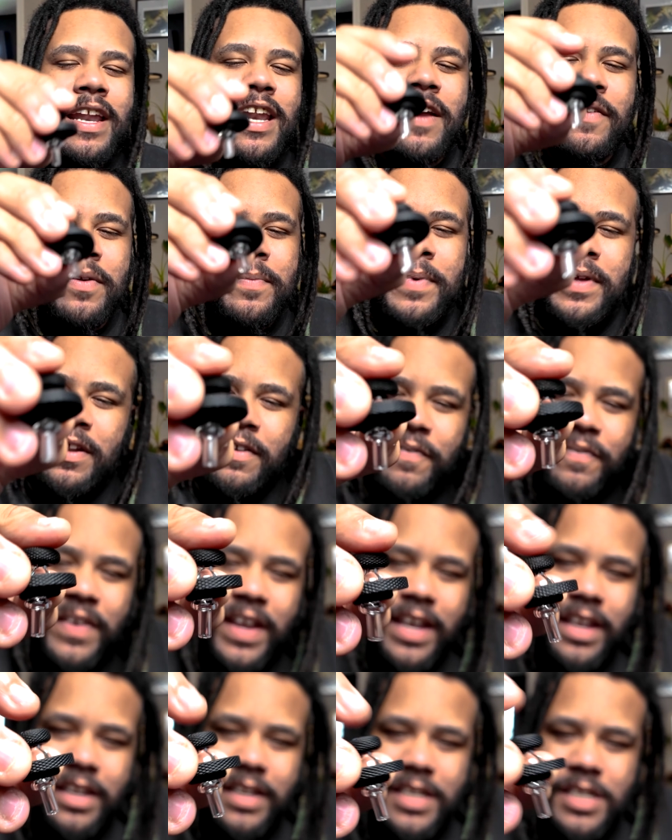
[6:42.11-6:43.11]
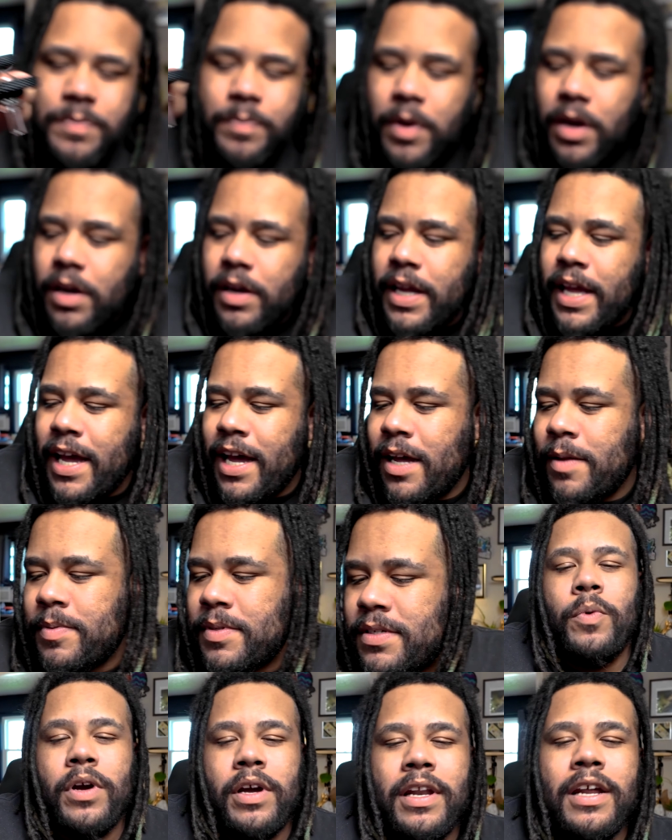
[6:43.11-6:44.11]
I've never been a fan of these ball
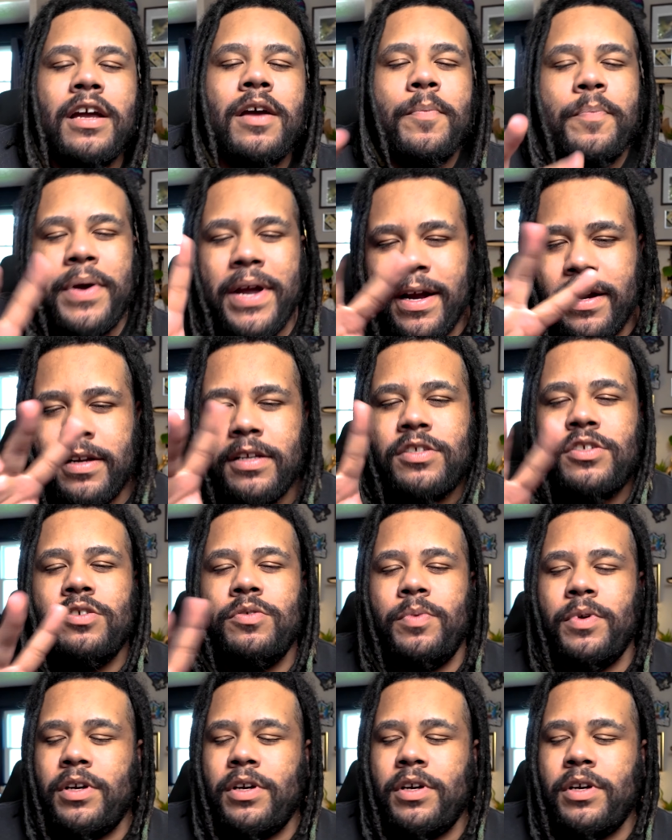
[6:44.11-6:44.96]
caps, but we're gonna compare the two.